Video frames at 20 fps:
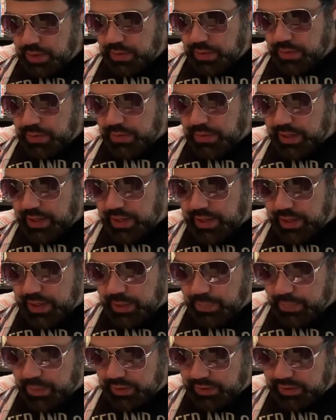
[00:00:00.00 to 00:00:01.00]
Then
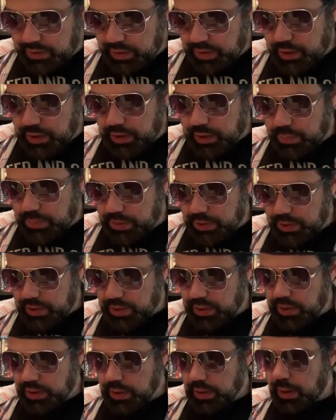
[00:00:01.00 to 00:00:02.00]
I picked up
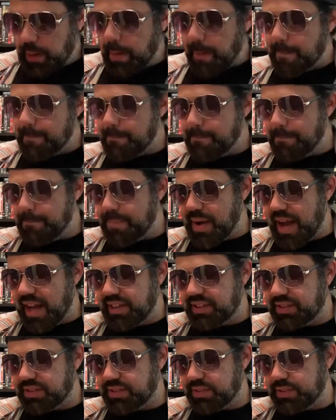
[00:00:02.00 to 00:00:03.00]

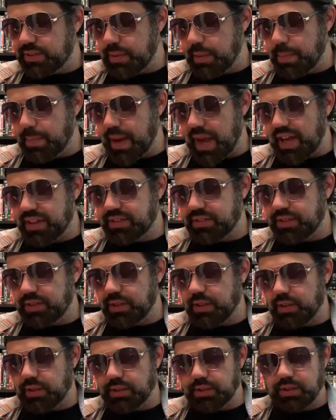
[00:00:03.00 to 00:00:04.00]

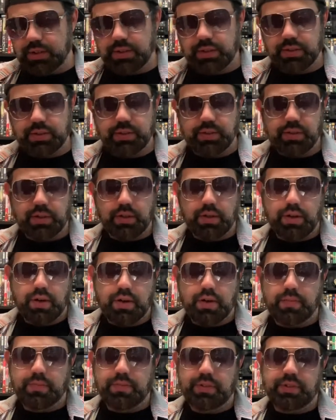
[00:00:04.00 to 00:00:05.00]
Bastion.
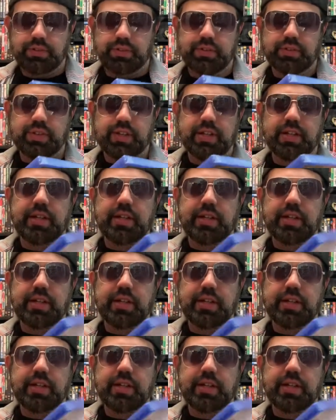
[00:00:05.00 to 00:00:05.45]
This is like